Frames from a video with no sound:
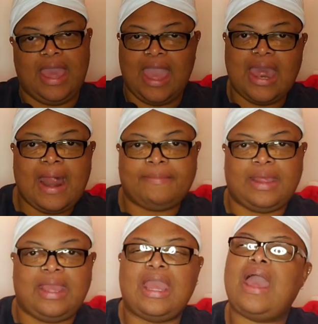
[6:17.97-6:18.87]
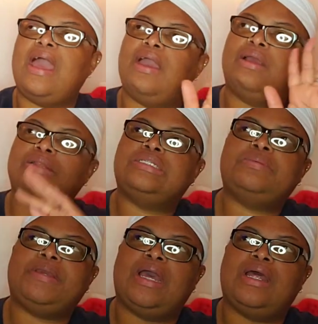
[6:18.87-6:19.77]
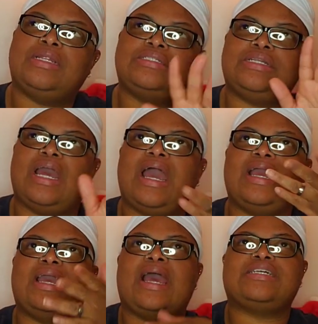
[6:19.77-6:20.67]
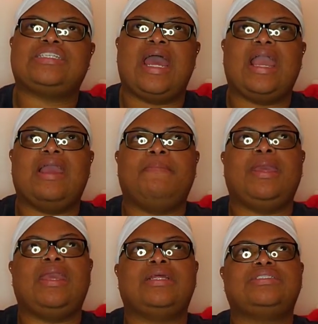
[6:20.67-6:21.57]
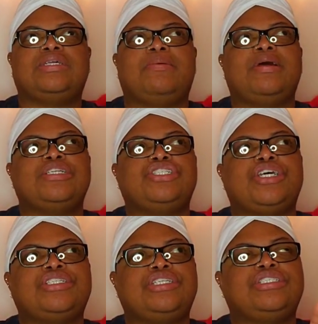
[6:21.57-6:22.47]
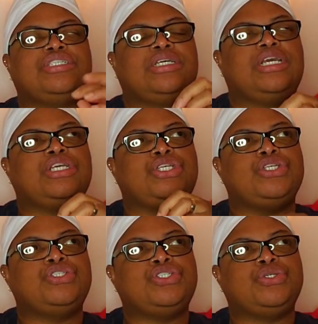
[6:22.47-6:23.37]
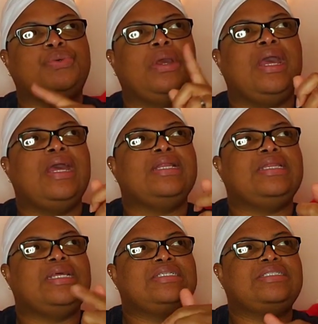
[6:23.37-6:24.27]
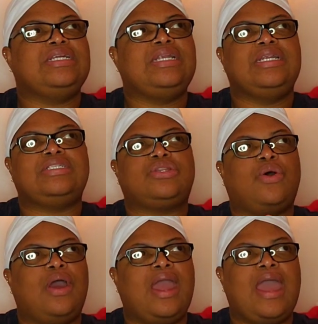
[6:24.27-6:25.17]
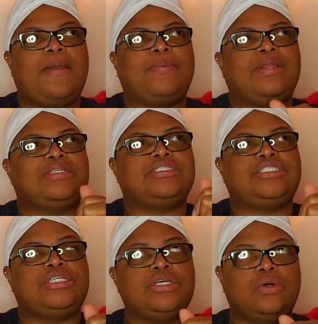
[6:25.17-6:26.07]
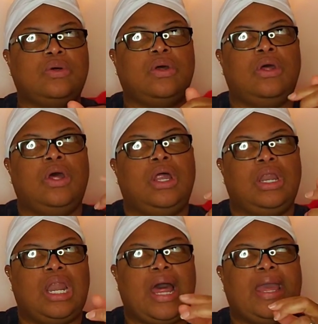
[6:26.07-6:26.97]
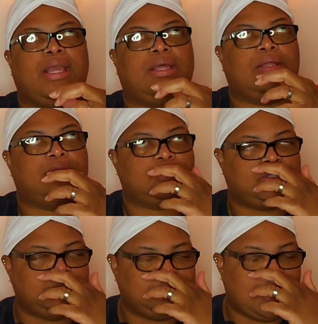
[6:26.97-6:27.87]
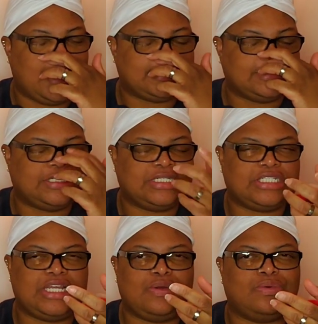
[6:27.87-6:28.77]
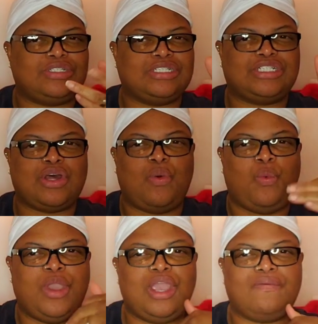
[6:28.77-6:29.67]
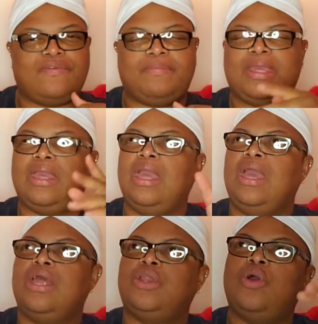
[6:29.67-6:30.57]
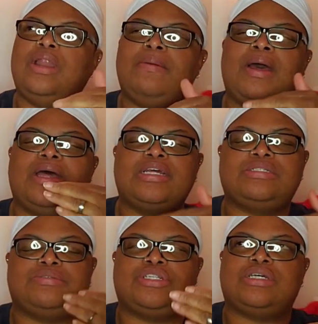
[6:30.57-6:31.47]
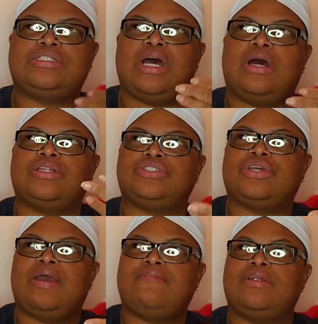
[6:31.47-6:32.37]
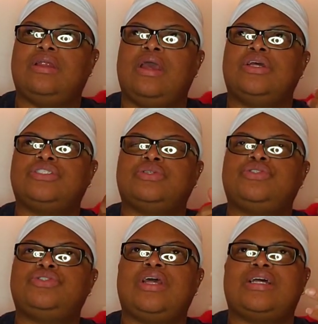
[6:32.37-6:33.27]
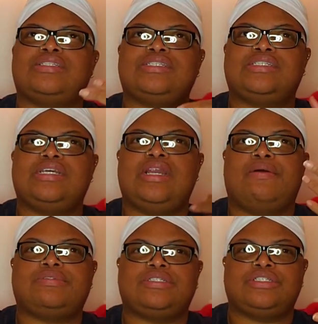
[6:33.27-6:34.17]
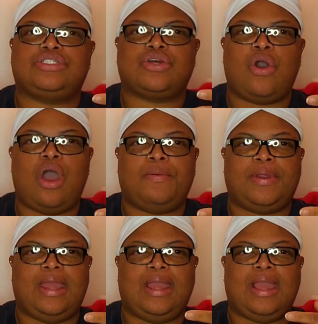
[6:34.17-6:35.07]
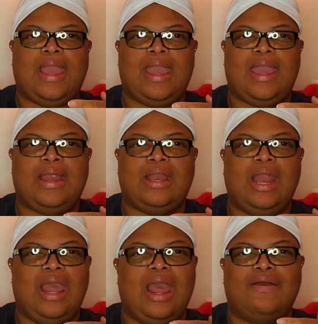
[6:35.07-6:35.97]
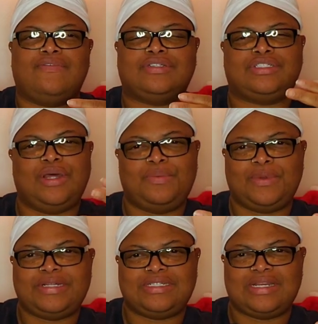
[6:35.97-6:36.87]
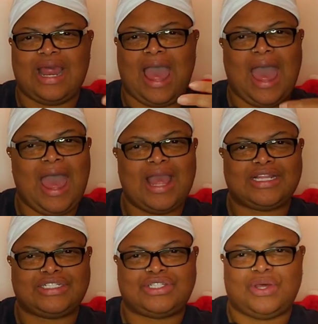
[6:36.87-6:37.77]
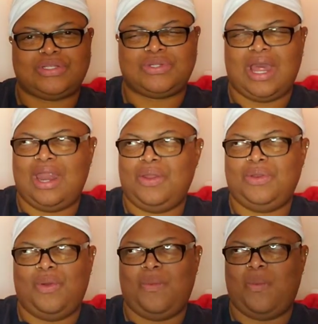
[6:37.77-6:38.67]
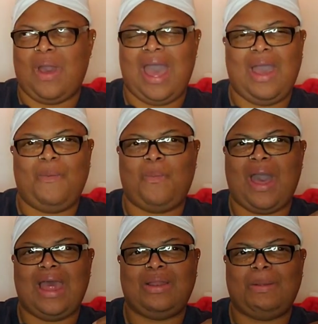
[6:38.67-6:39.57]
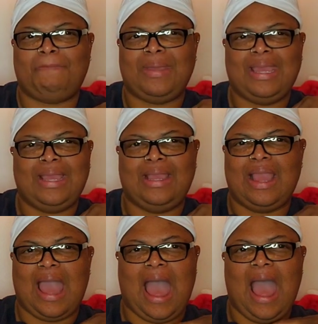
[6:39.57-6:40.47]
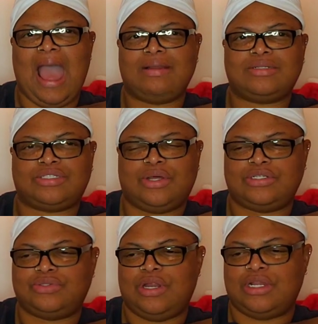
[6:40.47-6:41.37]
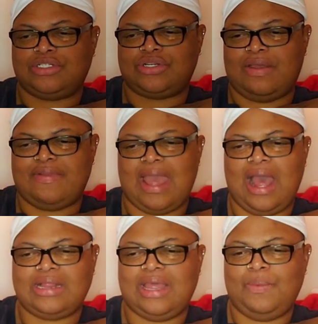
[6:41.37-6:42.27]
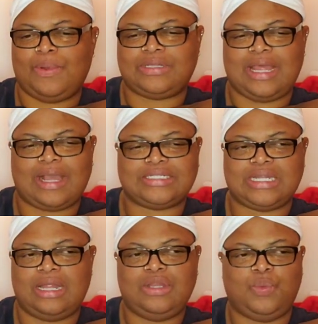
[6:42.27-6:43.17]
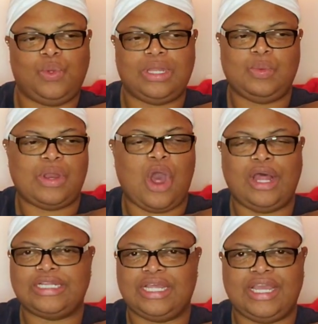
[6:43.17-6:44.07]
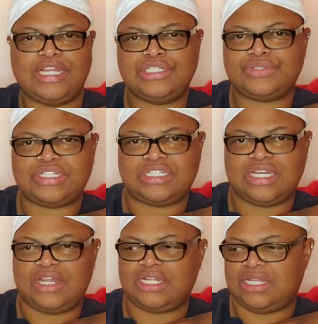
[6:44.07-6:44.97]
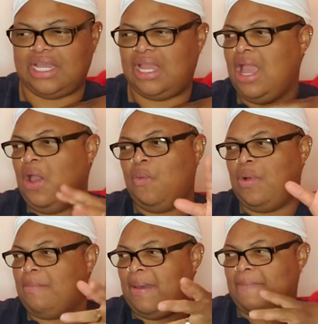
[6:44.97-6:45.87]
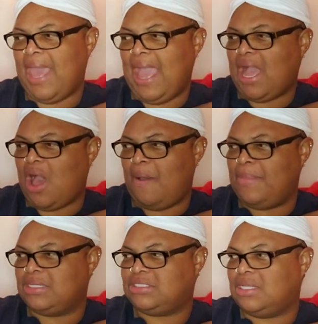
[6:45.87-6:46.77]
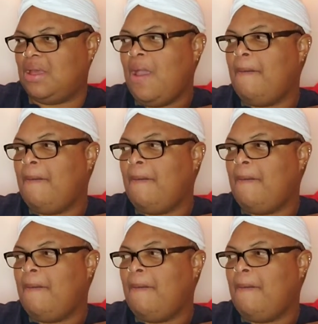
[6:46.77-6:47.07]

And I, to be honest, it has taken me some adjusting to get used to. This didn't start happening till like 2016, which is so weird for me. Normally, my husband does all the driving. So 2016, I was in this car wreck and for some reason I had to start doing. I don't know why. Why me? I have to start doing all the driving. How did that work That Because I'm the one with all the injuries and everything, with my back all messed up.